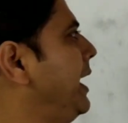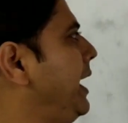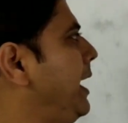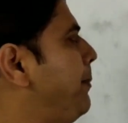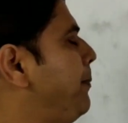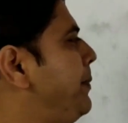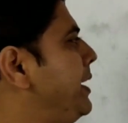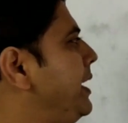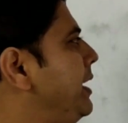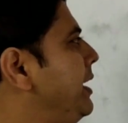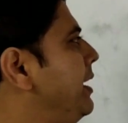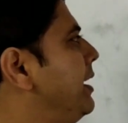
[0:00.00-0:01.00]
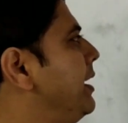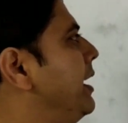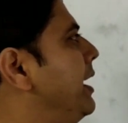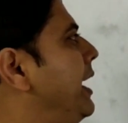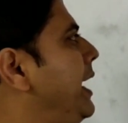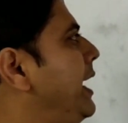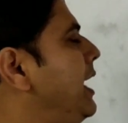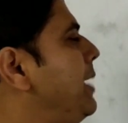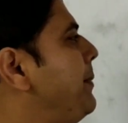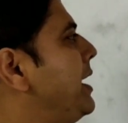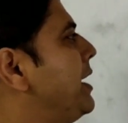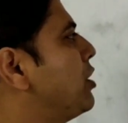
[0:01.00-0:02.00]
every
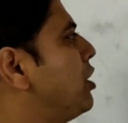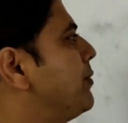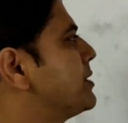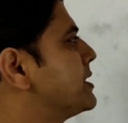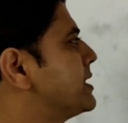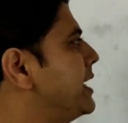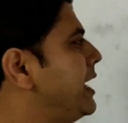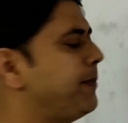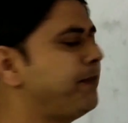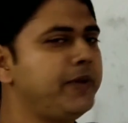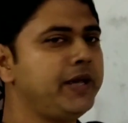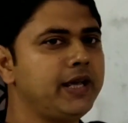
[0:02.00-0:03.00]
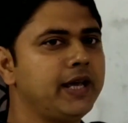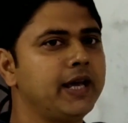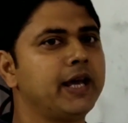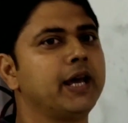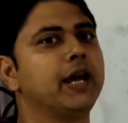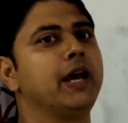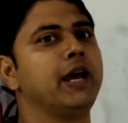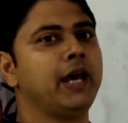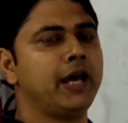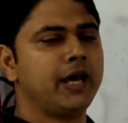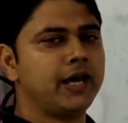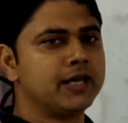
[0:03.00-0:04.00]
element of set B
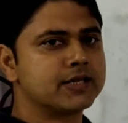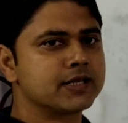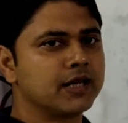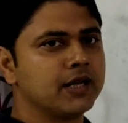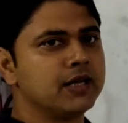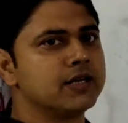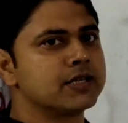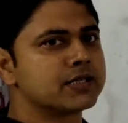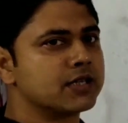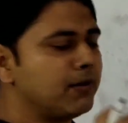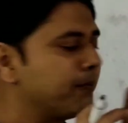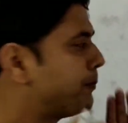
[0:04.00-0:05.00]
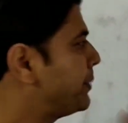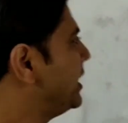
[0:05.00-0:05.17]
has some